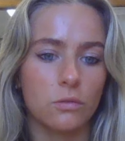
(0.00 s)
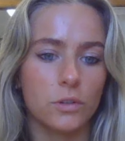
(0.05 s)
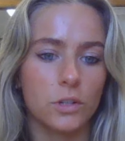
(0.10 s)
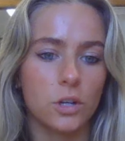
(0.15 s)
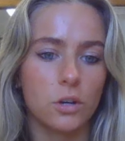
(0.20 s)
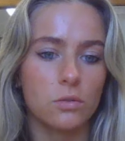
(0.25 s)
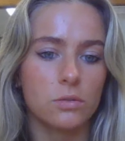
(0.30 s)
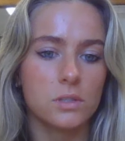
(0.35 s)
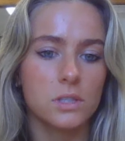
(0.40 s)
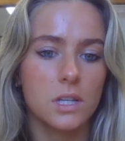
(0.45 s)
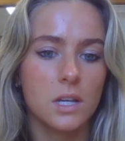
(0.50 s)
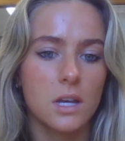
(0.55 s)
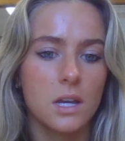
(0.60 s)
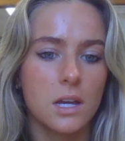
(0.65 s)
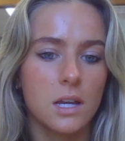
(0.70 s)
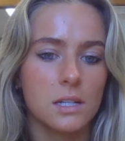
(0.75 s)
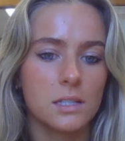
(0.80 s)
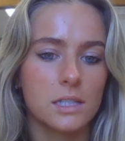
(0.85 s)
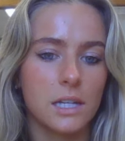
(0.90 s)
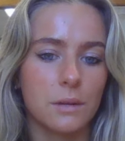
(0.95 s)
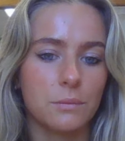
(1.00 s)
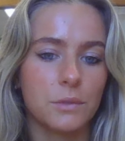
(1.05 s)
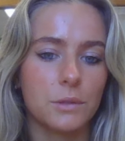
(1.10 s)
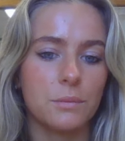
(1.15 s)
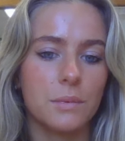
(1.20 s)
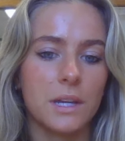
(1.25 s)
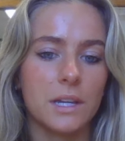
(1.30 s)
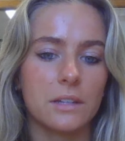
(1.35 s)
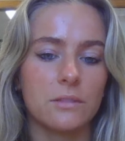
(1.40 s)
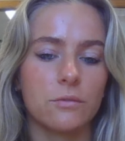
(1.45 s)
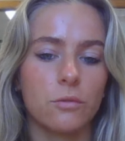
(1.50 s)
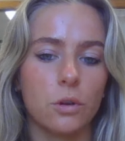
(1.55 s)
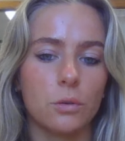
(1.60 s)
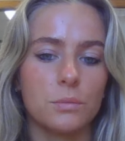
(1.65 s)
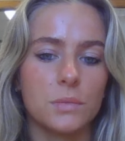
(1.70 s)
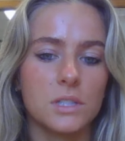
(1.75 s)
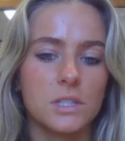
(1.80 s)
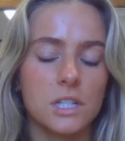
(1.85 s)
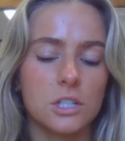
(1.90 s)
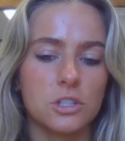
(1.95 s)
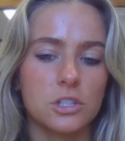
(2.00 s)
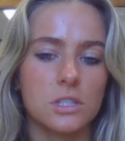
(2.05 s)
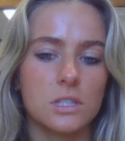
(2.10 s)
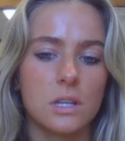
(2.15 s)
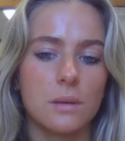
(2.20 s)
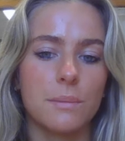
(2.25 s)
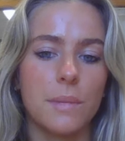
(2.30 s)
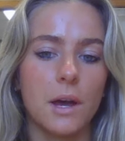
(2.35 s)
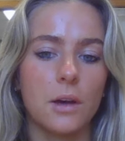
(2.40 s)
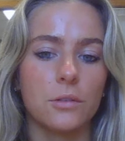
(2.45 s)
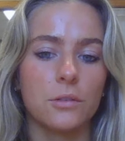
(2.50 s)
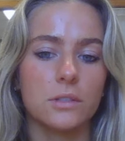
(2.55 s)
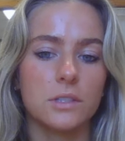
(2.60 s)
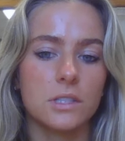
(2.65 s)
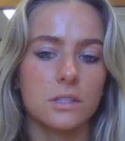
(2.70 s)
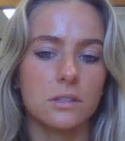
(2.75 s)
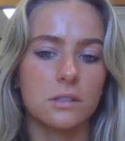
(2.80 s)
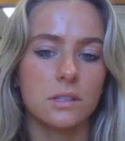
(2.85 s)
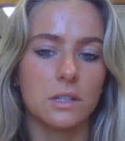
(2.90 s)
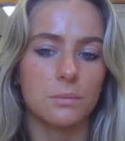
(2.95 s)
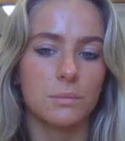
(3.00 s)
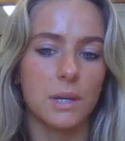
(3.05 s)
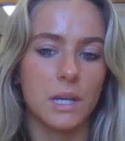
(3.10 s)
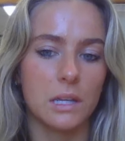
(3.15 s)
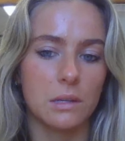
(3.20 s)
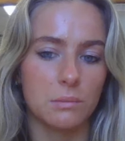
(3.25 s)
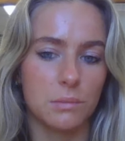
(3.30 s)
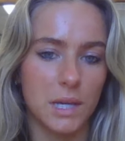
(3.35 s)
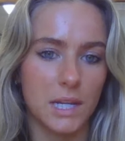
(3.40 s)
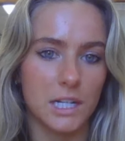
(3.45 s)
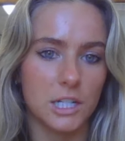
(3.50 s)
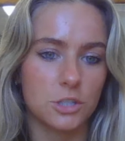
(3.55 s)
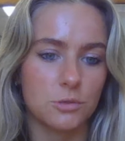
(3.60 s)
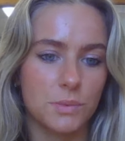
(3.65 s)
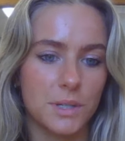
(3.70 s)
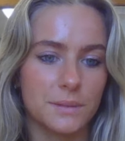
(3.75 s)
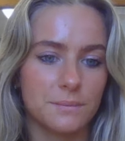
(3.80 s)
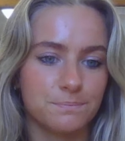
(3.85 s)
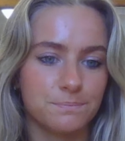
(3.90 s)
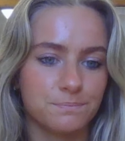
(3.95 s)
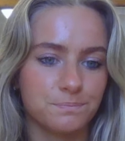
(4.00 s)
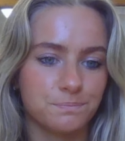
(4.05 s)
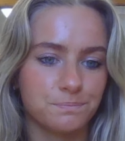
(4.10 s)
overdose, to help them make informed decisions about their pain management.